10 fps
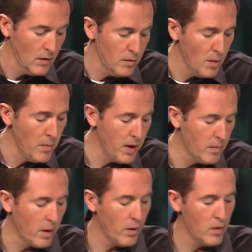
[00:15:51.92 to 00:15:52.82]
of
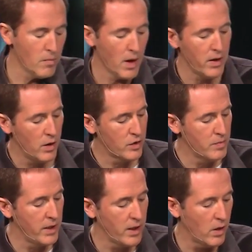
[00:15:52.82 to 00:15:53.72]
momentum. I wrote in my notes,
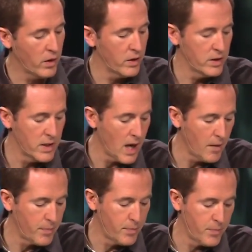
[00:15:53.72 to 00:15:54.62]
mediocre does
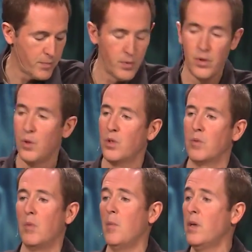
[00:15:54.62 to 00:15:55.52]
not
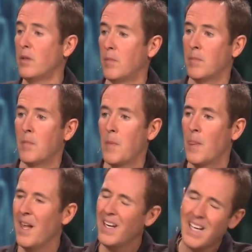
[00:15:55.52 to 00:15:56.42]
produce momentum.
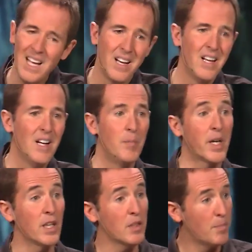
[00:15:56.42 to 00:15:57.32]
And again,
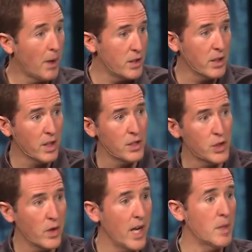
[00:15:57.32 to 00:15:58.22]
because of budget
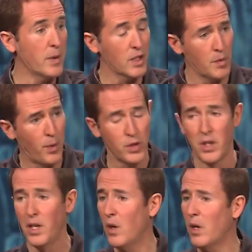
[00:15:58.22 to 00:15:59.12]
constraints, because of
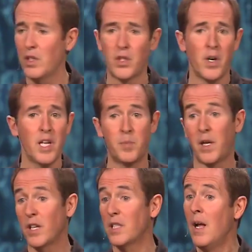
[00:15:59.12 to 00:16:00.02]
personnel constraints,
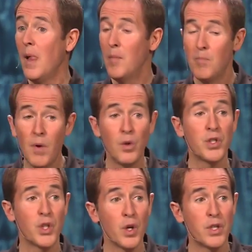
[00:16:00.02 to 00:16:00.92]
because
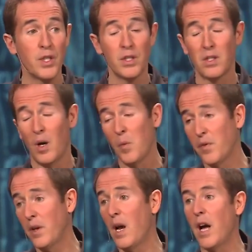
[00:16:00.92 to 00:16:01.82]
most churches,
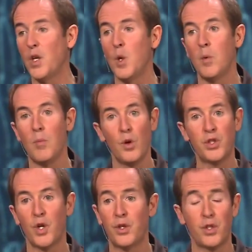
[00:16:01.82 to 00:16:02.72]
hopefully not you, but
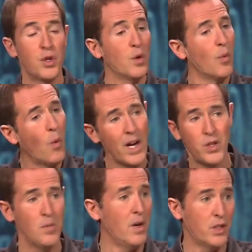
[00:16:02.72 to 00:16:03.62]
most churches are doing way
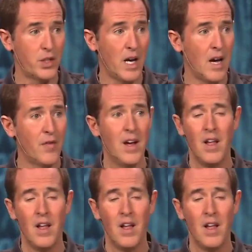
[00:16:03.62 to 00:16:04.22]
too much stuff,